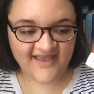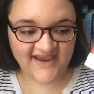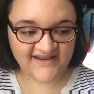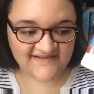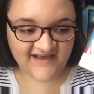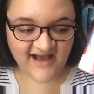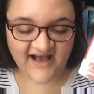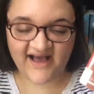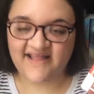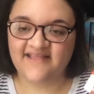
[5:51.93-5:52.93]
It is
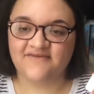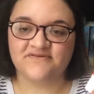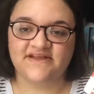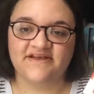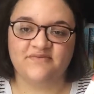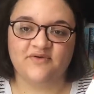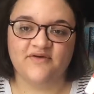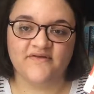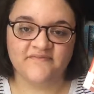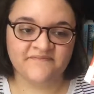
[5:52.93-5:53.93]
highly relatable.